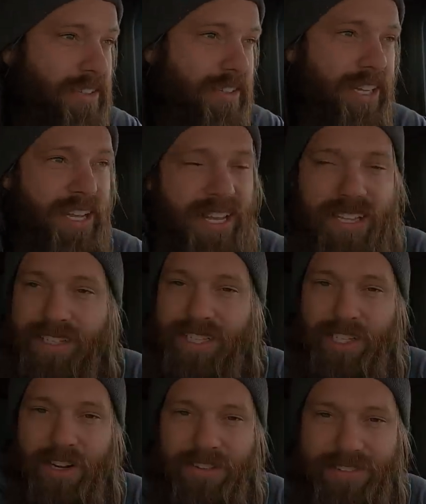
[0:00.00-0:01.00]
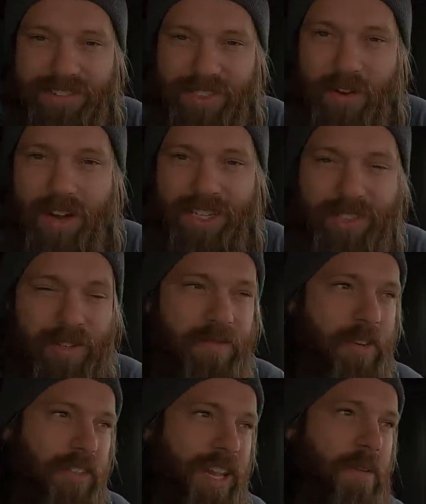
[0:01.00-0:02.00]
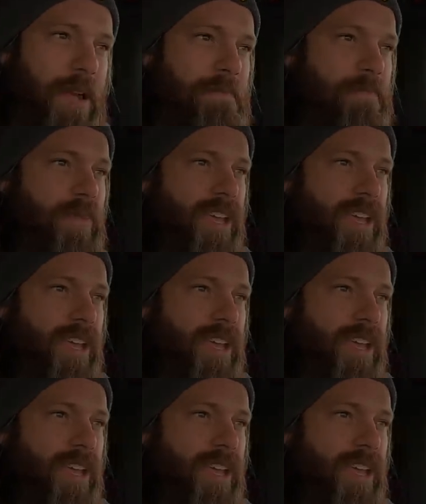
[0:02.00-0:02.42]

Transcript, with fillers: or you know so on and so forth. Anyway.